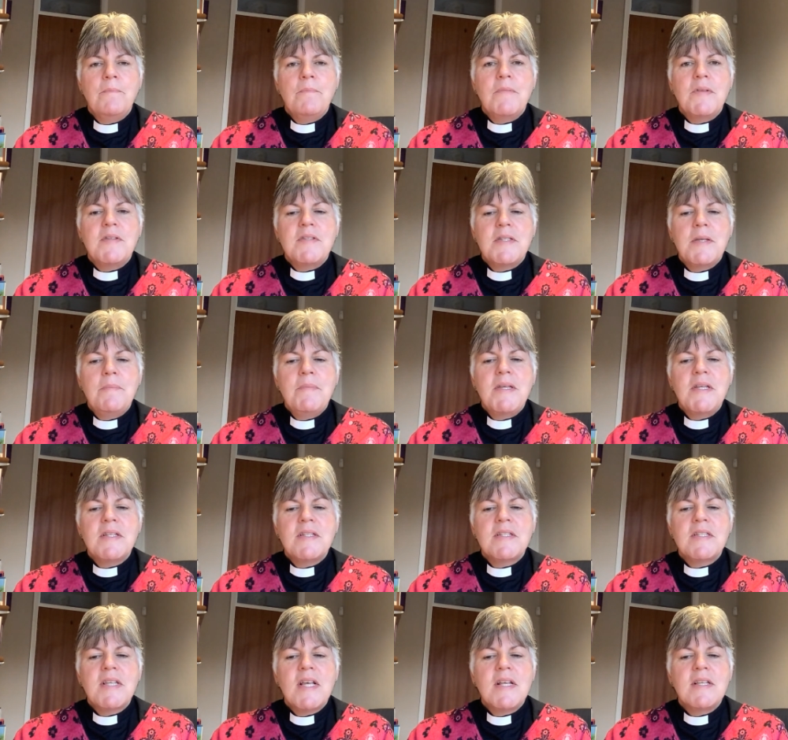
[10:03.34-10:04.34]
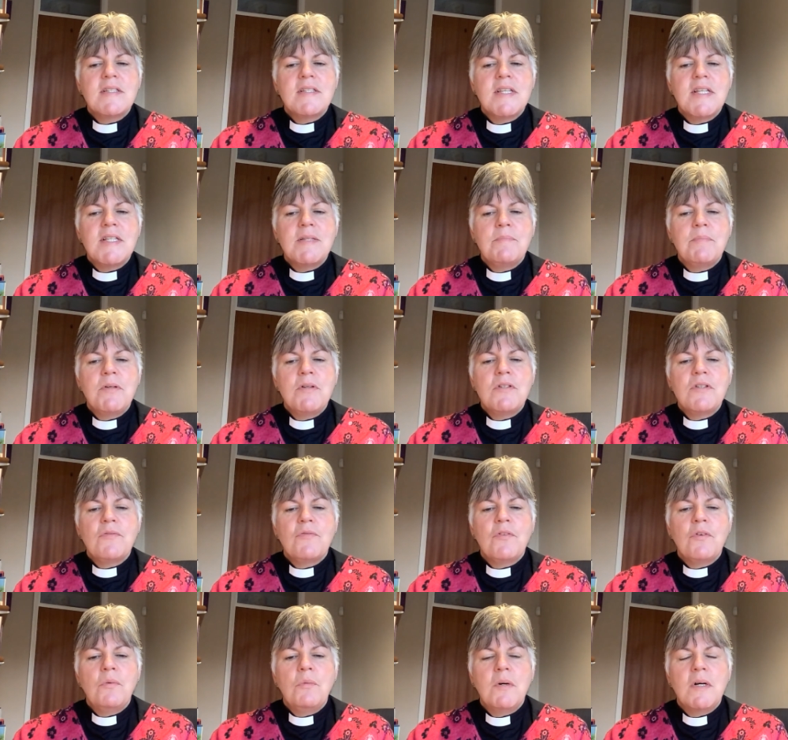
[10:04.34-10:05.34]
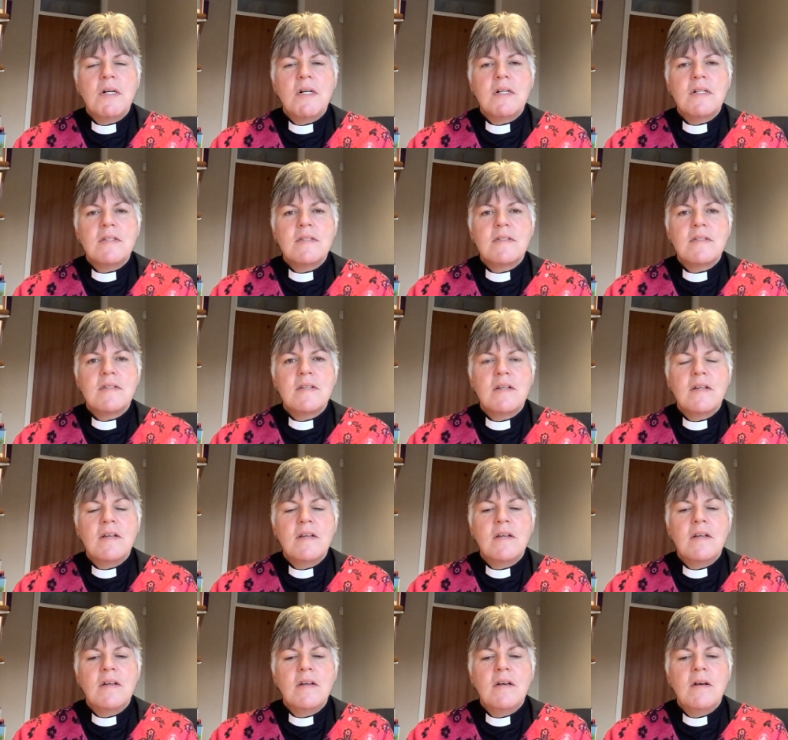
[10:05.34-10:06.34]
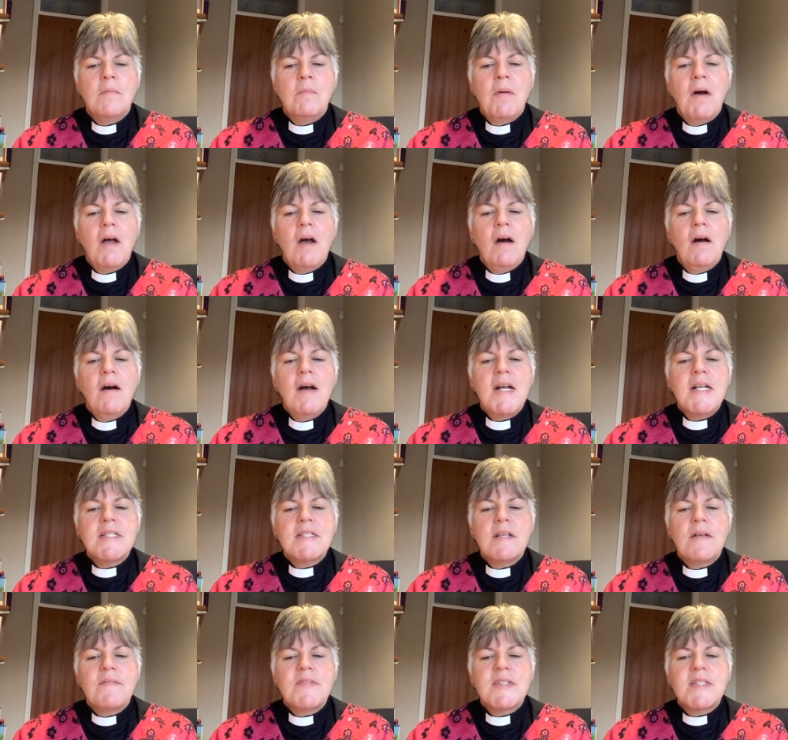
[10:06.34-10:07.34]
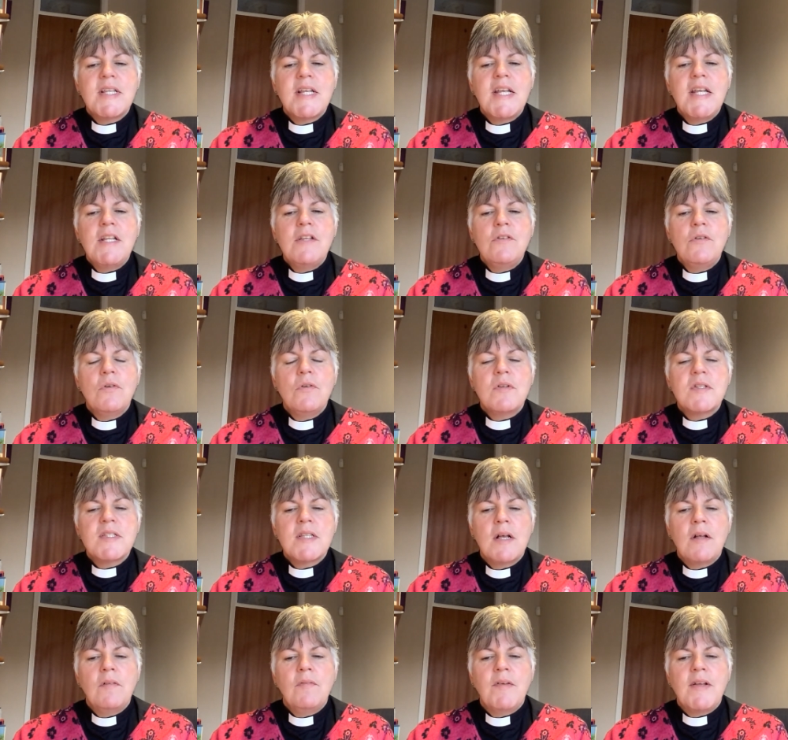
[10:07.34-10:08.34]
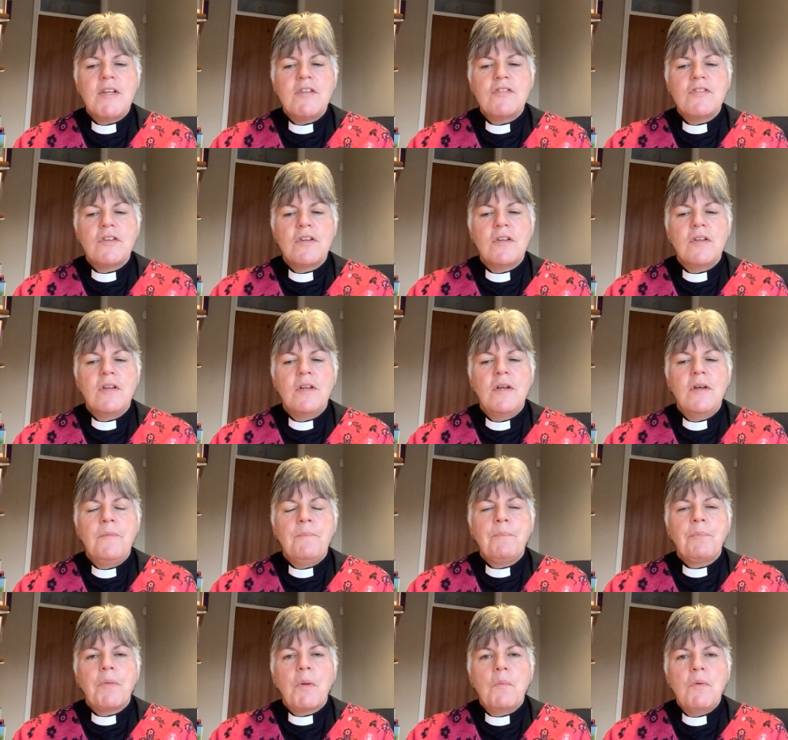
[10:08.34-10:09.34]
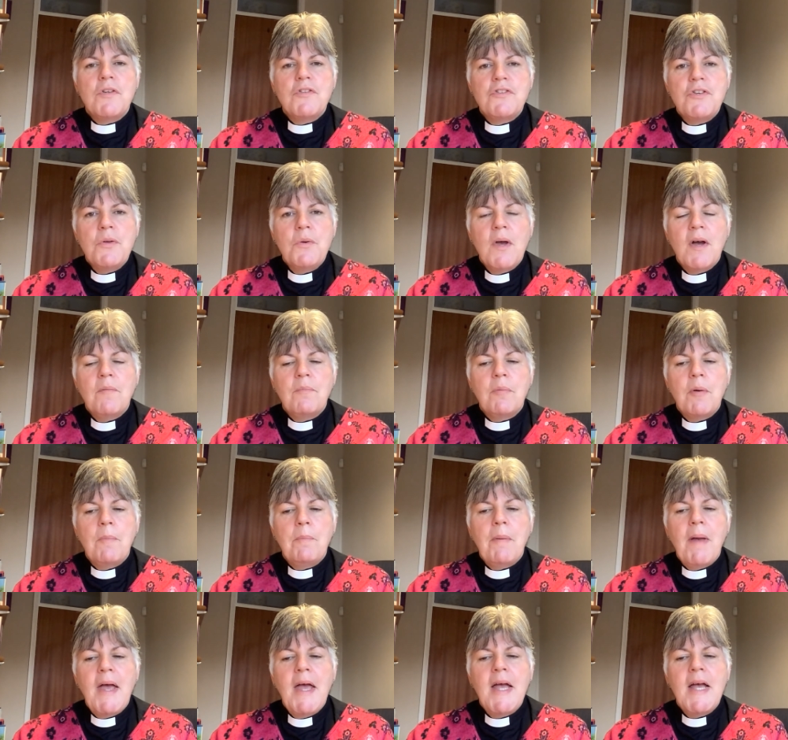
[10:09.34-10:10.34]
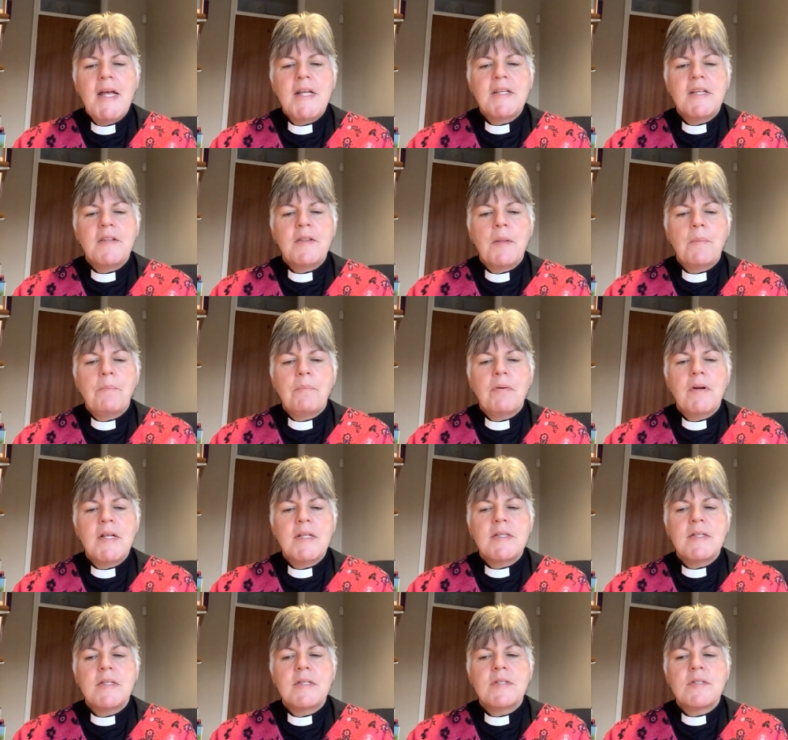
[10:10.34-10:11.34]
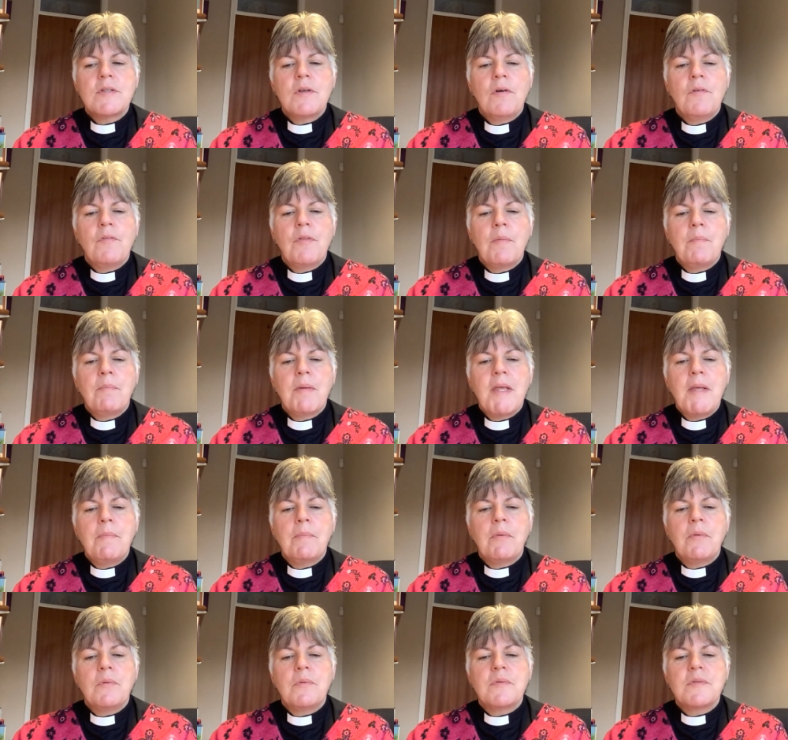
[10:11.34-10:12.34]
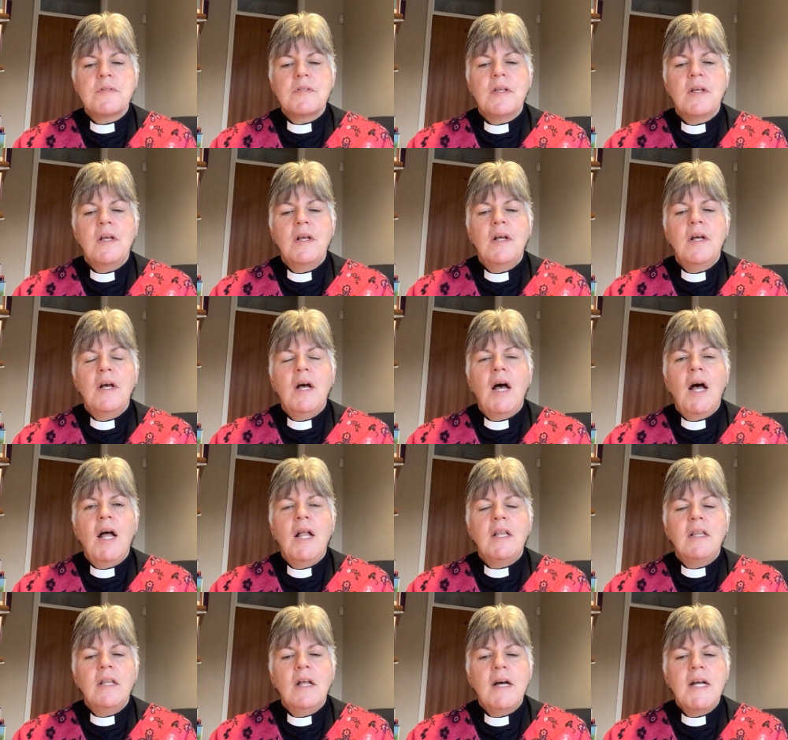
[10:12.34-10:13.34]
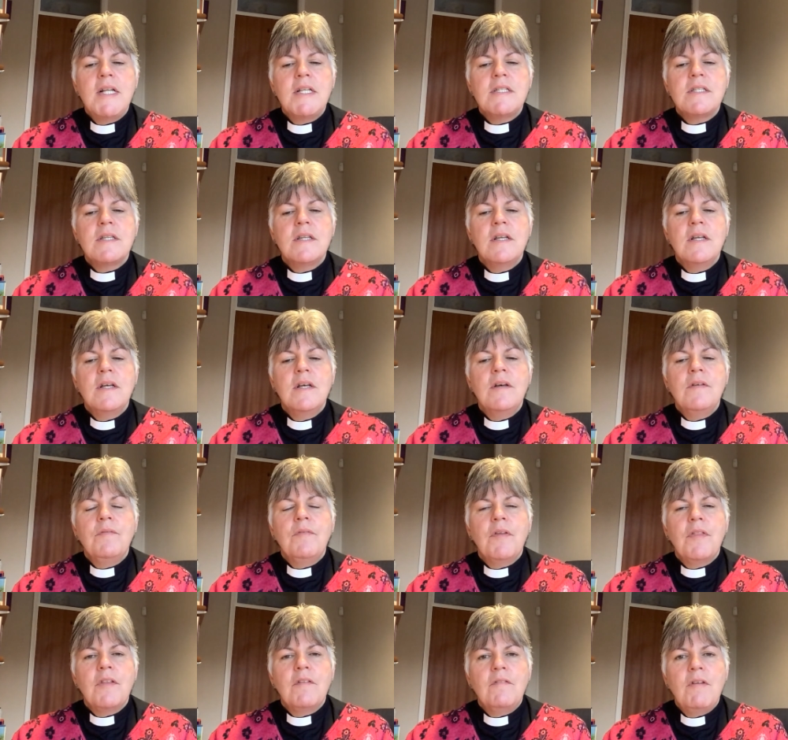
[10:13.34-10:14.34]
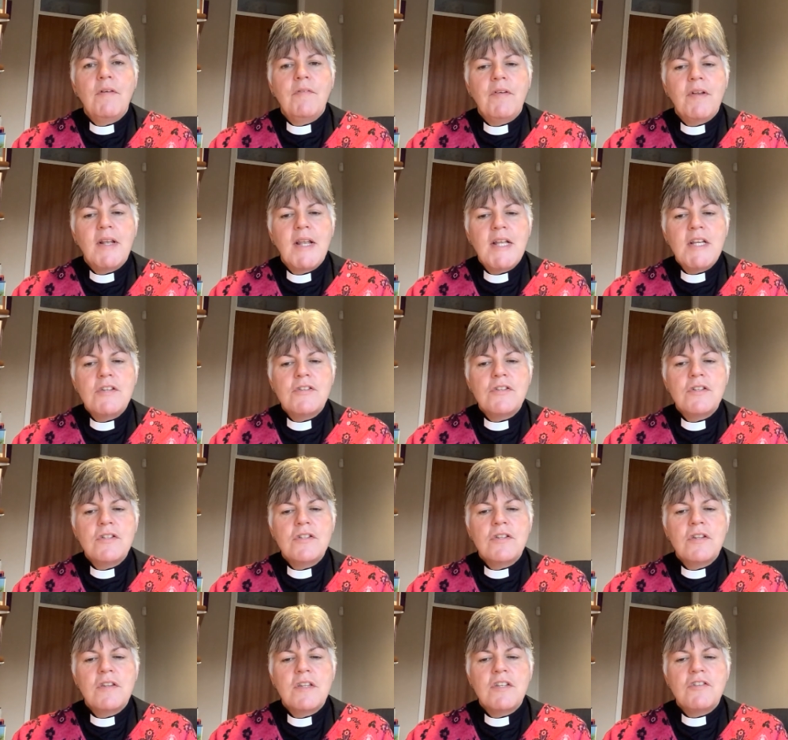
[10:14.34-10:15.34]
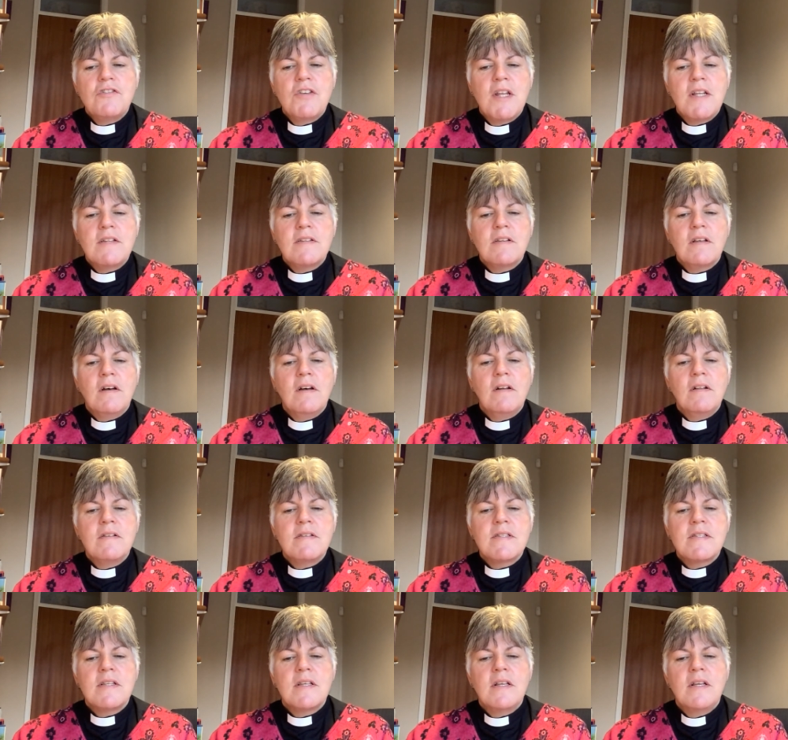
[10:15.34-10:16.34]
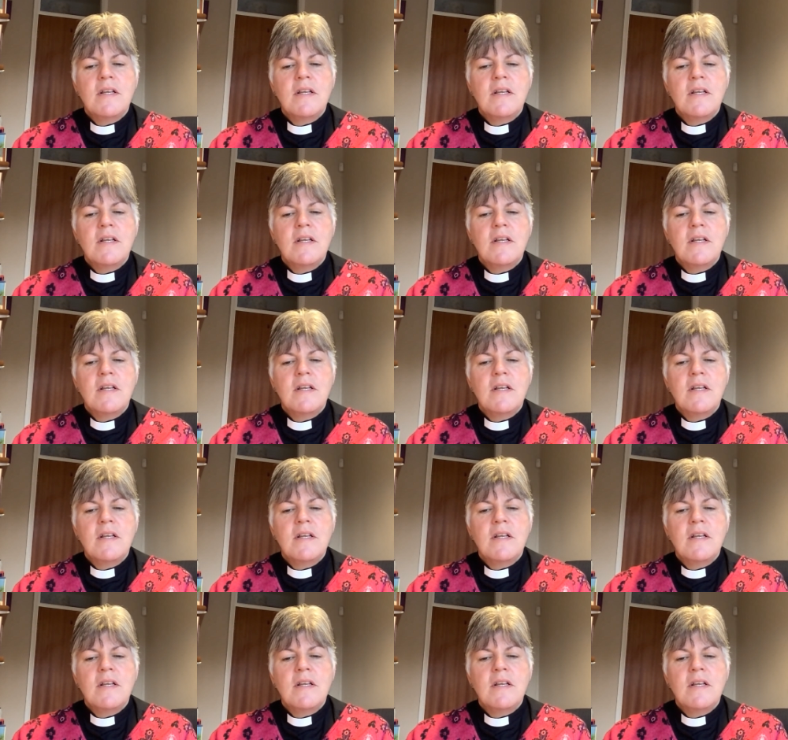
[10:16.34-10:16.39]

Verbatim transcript: Simeon says these beautiful words, My eyes have seen your salvation, which you have prepared in the presence of the peoples, a light for the revelation to the Gentiles,